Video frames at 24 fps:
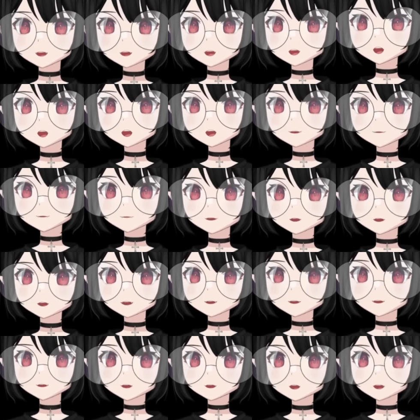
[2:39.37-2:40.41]
Of
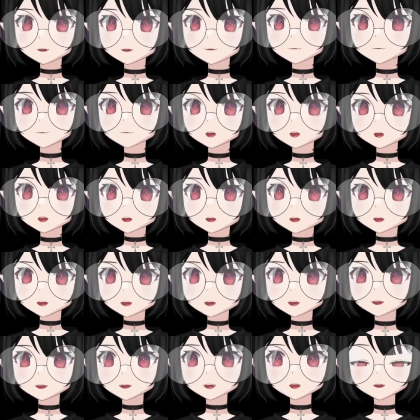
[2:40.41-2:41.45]
2024.
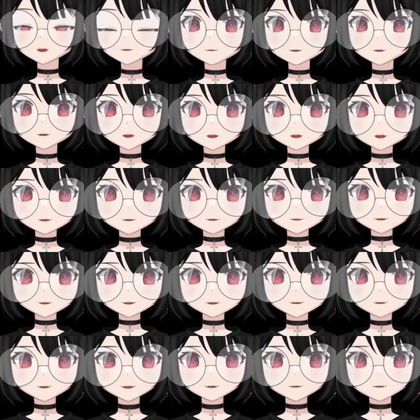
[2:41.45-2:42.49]
Now, of course,
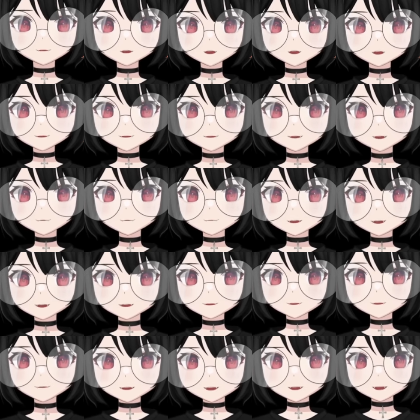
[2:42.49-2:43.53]
this was a big
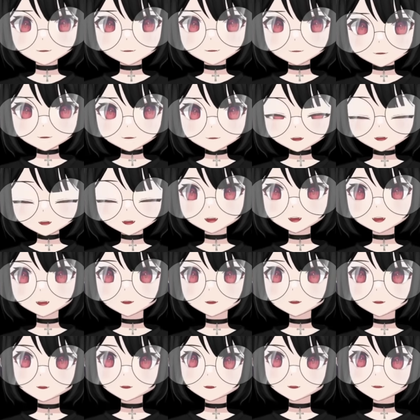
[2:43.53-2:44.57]
disaster. That's Twitter
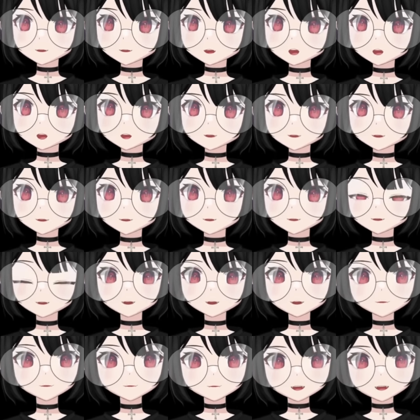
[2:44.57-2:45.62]
fire. That's the internet.
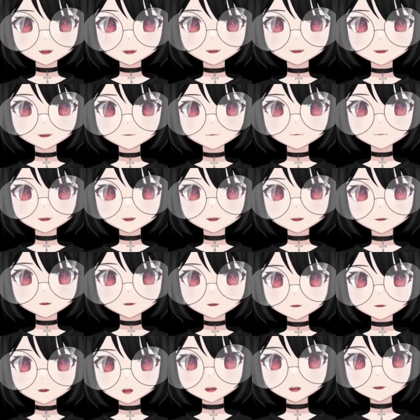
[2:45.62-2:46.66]
So extreme with their
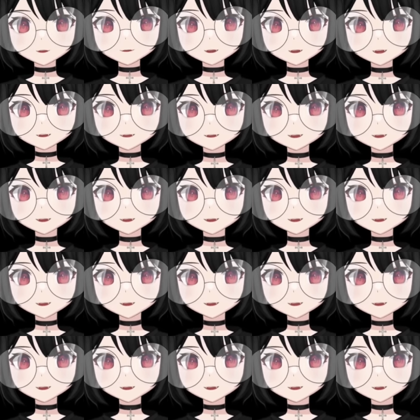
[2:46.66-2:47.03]
views.